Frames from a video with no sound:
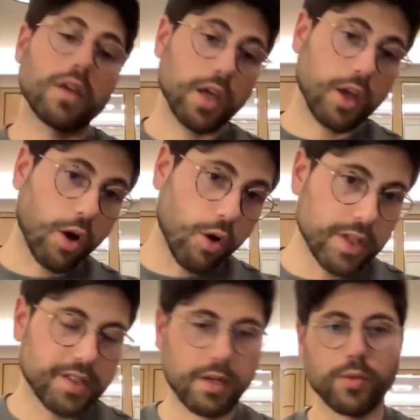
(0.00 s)
In
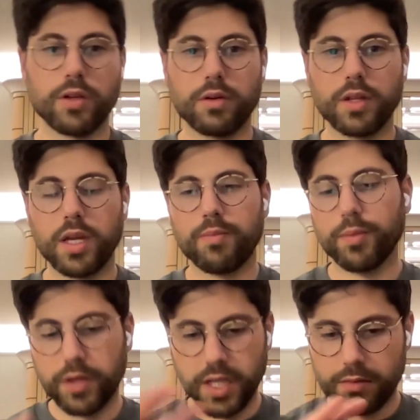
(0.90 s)
COVID, similarly,
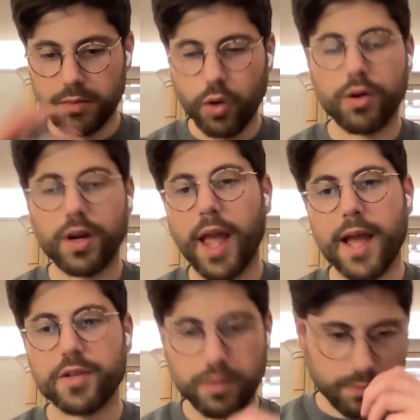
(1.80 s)
people need go to
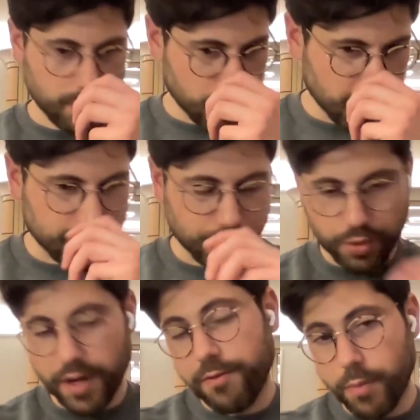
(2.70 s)
cash in, in these
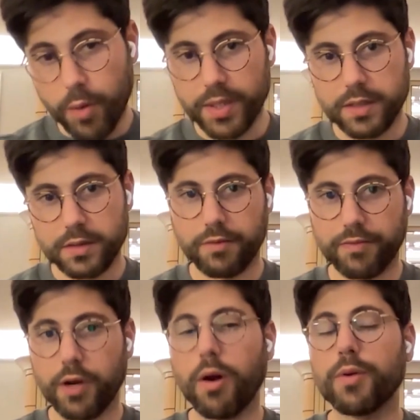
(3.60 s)
brief moments to
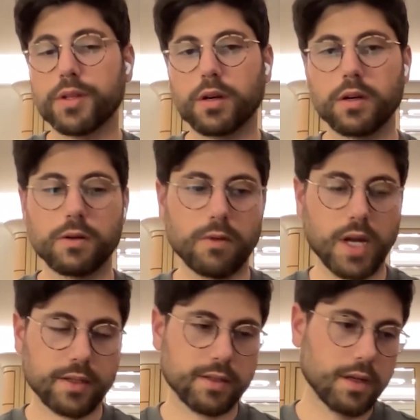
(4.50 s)
figure out what they're going to do
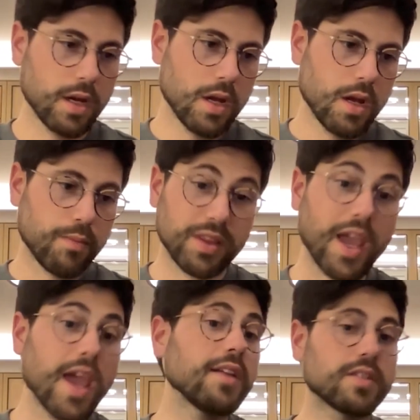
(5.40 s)
next. But
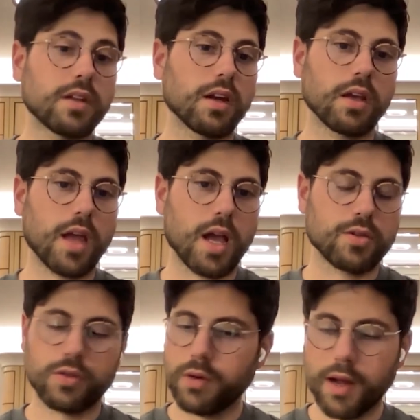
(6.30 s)
they hate sitting in
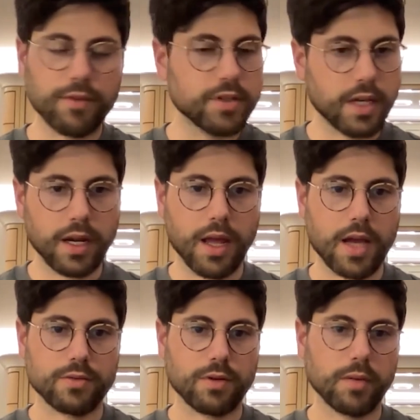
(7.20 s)
cash. You never sit in
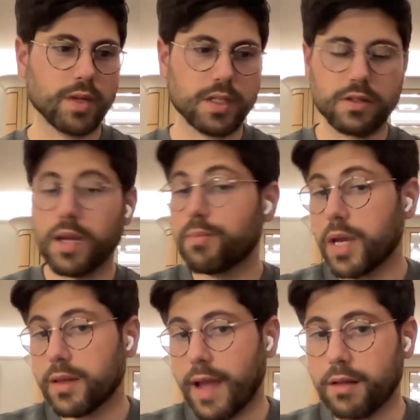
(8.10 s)
cash, right? Because you get
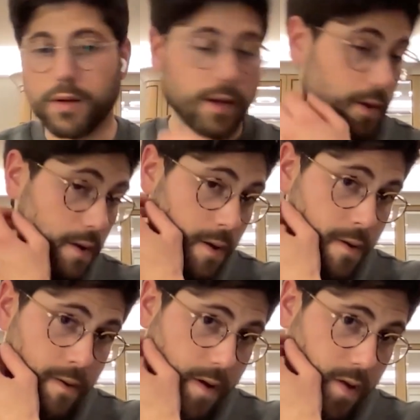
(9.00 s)
paid to allocate
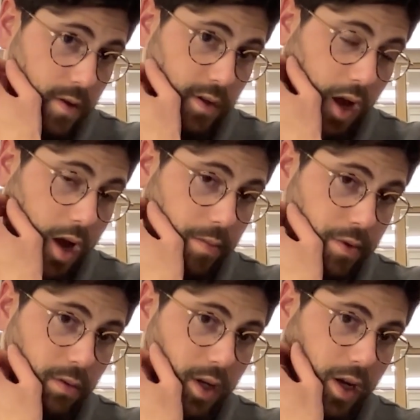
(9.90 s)
and there's a high
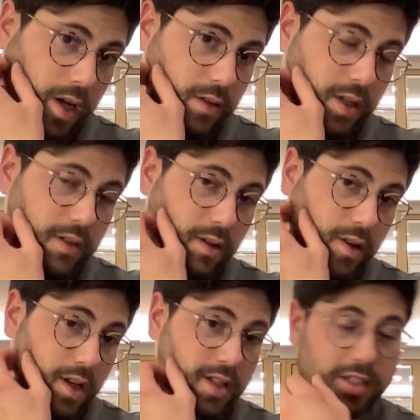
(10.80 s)
opportunity cost because
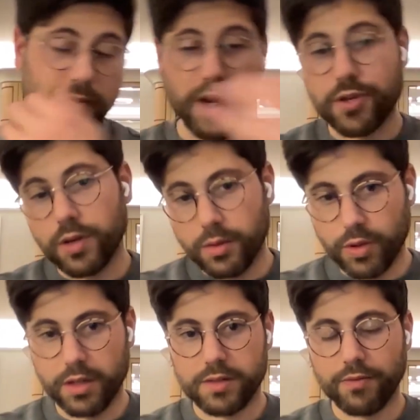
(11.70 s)
because especially
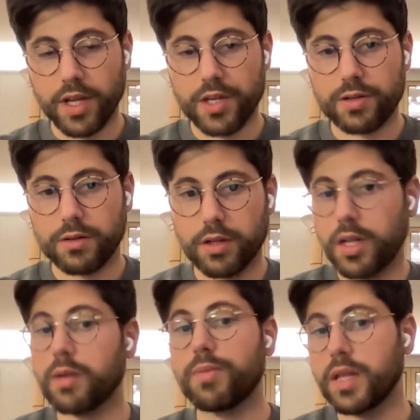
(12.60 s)
when there's inflation, you
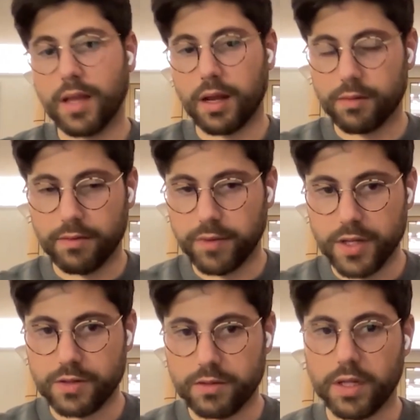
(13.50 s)
need to beat that
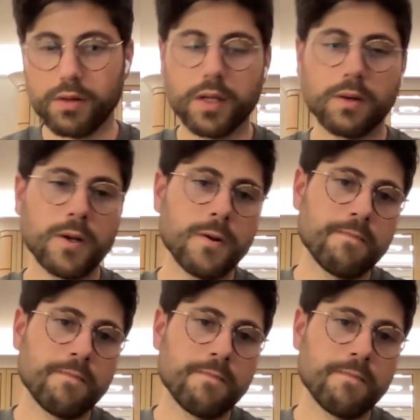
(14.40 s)
inflation rate, right?